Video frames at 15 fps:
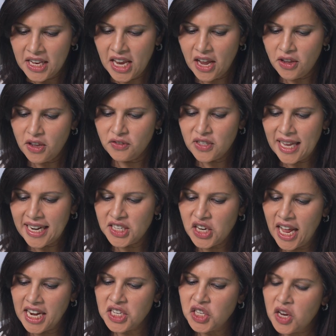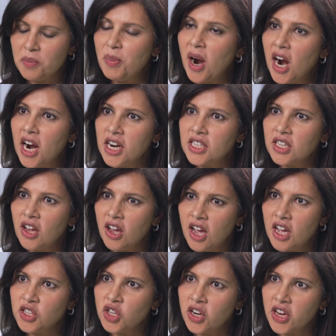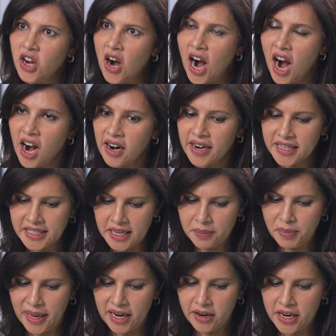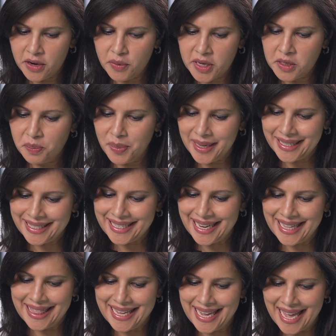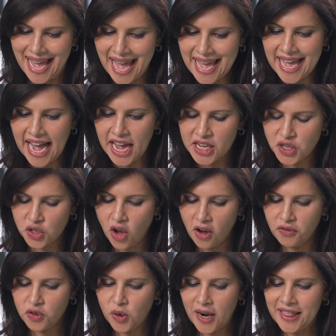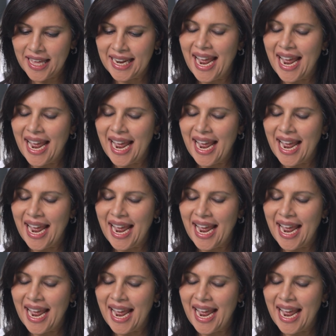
Now, you've said a challenging part during your R&D period was building the AI software that